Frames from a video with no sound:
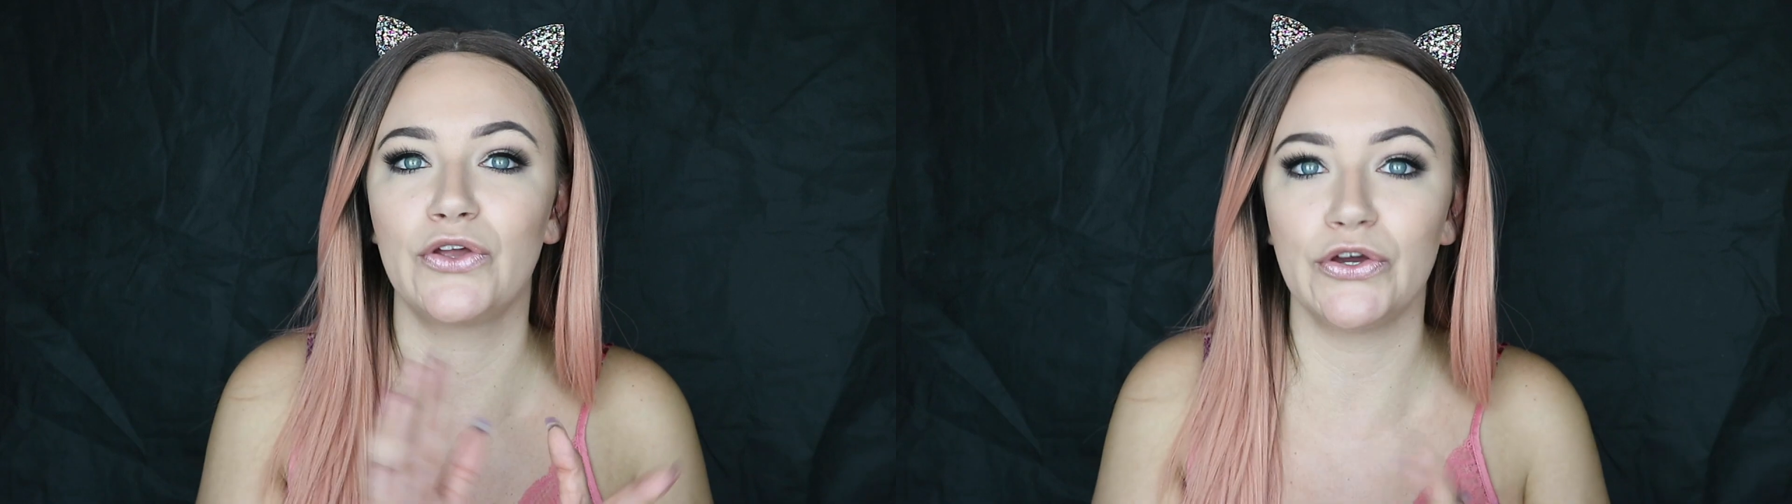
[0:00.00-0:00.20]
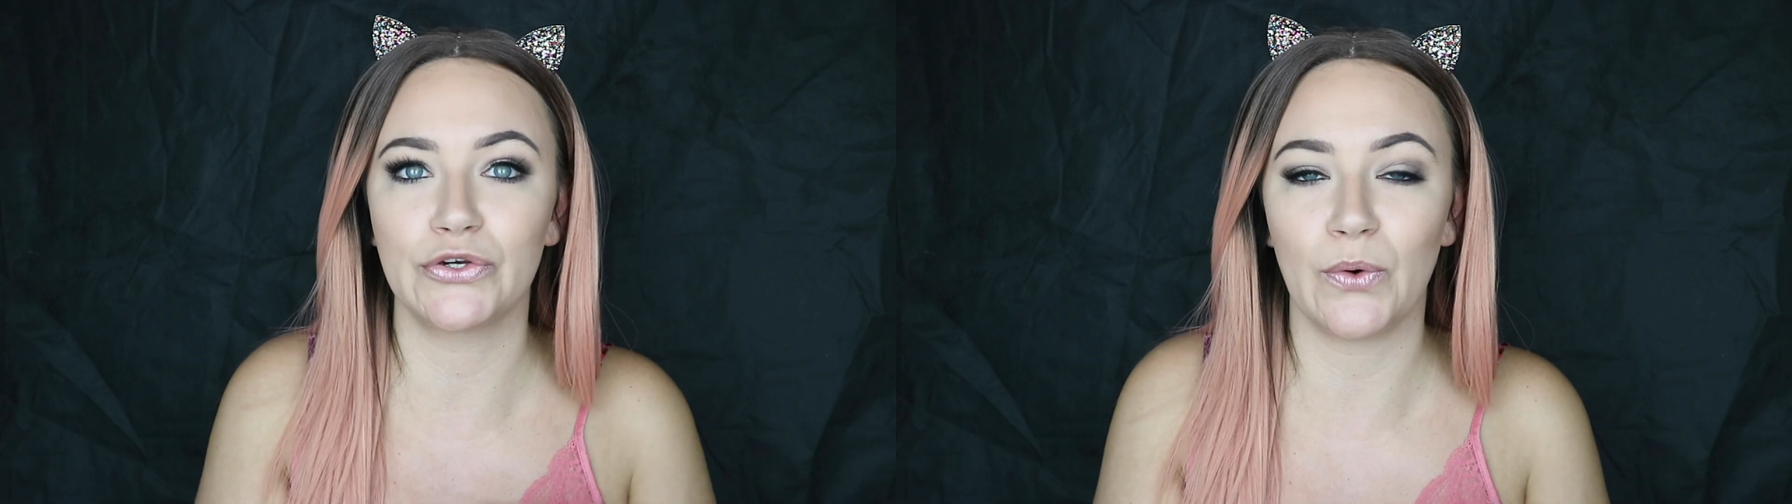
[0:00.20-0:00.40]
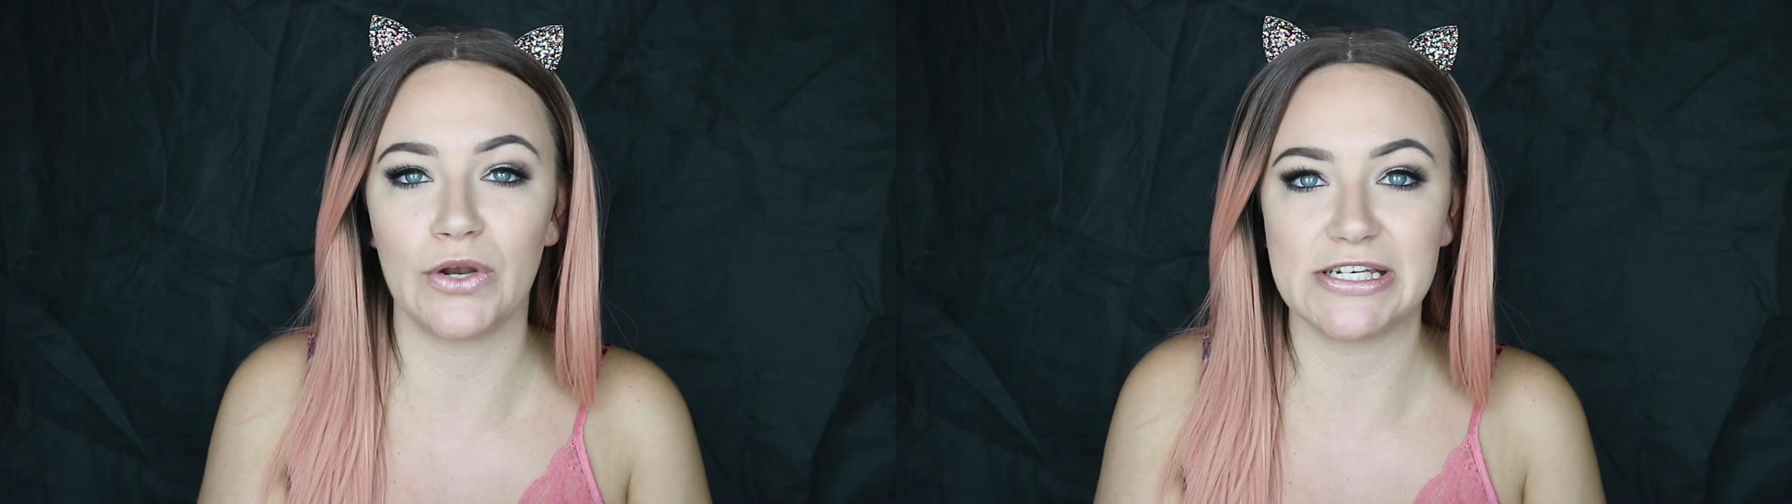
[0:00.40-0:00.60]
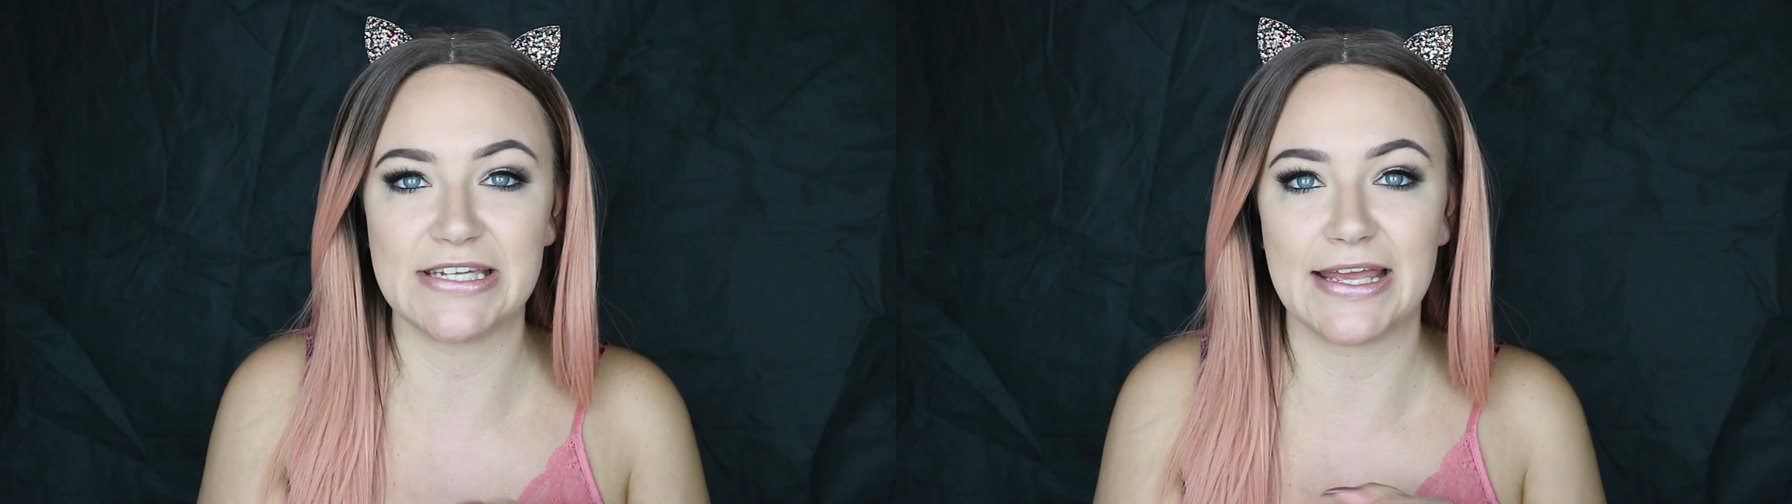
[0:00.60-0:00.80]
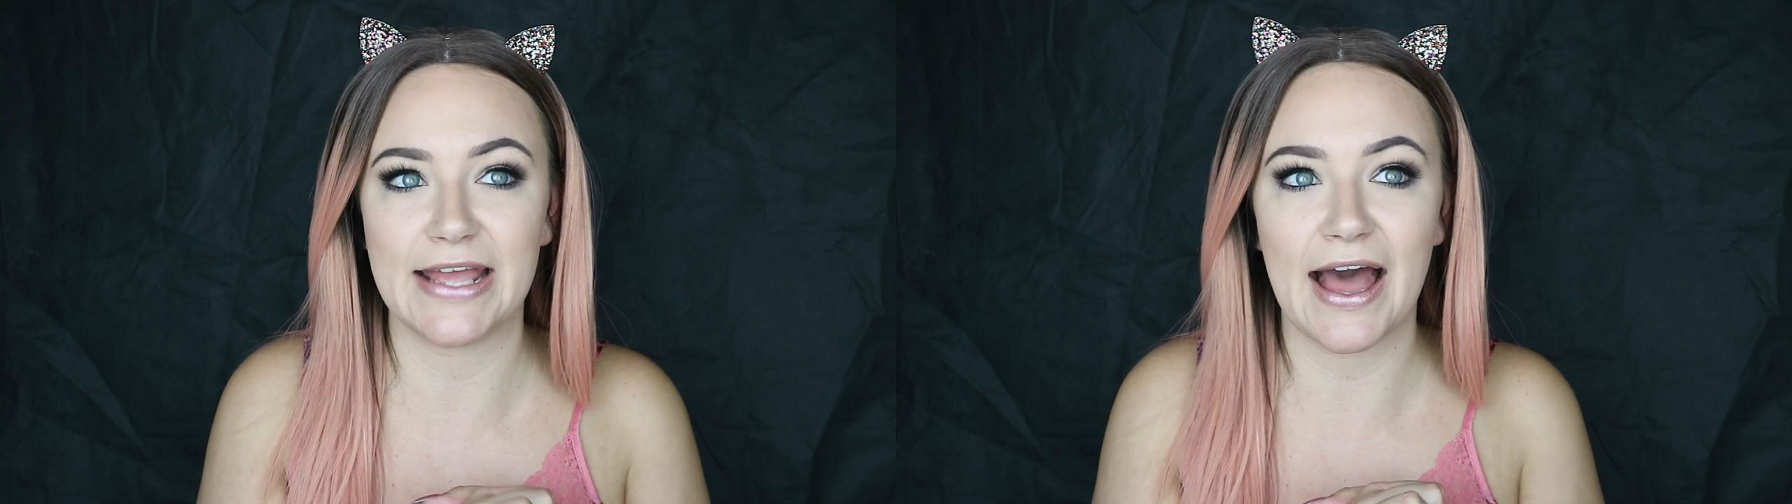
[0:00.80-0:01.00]
good
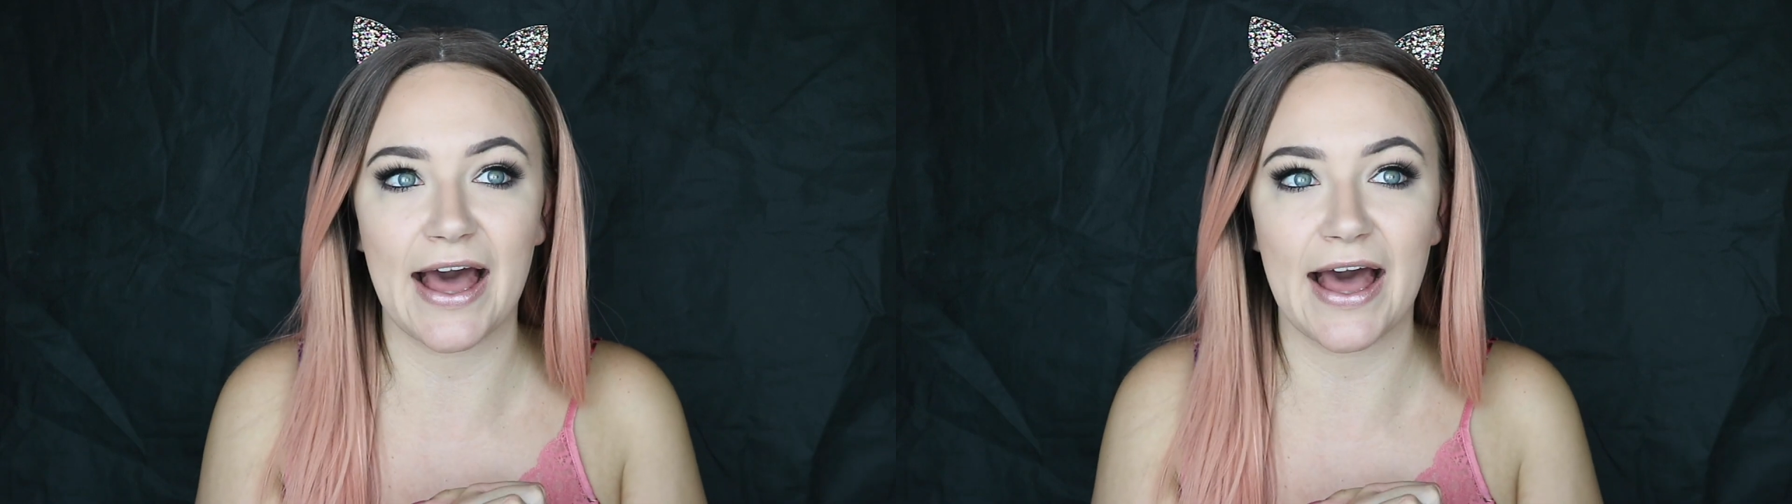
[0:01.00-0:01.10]
quality